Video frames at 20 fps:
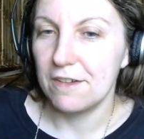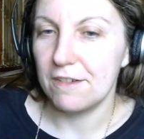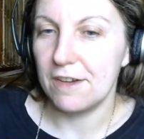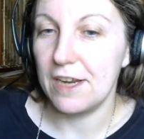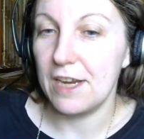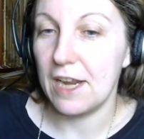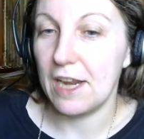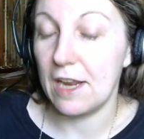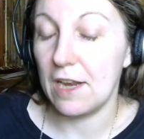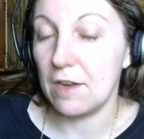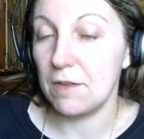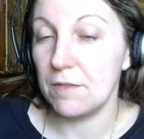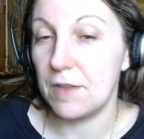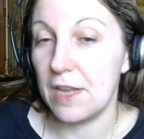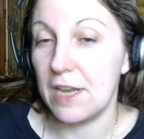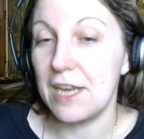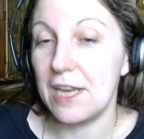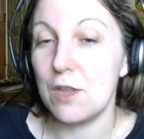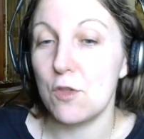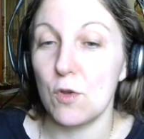Right? And
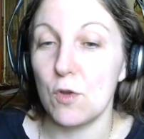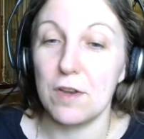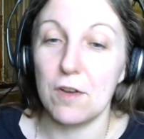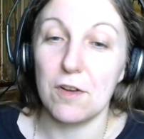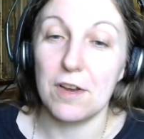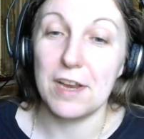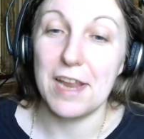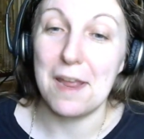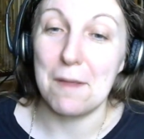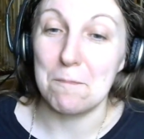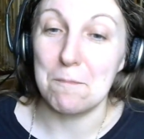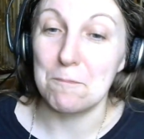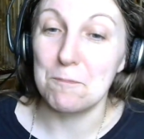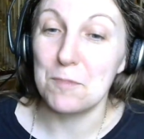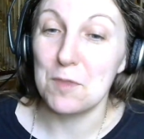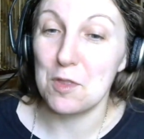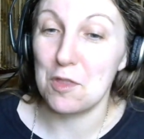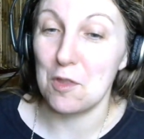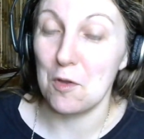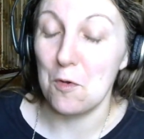then he joined our game.
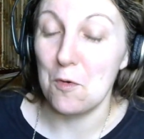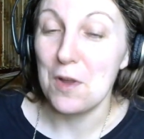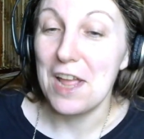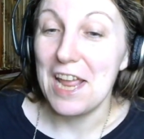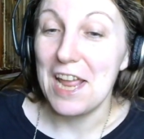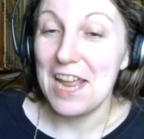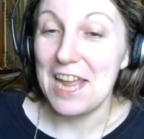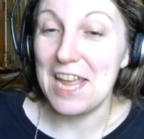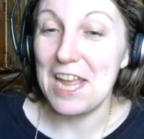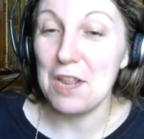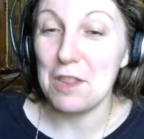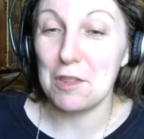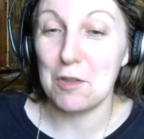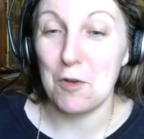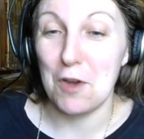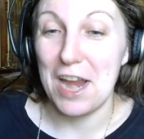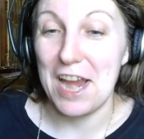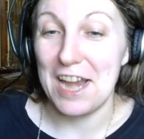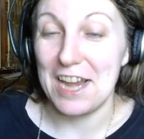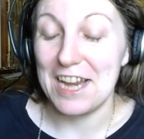So he's
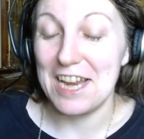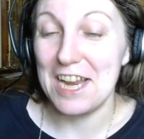great.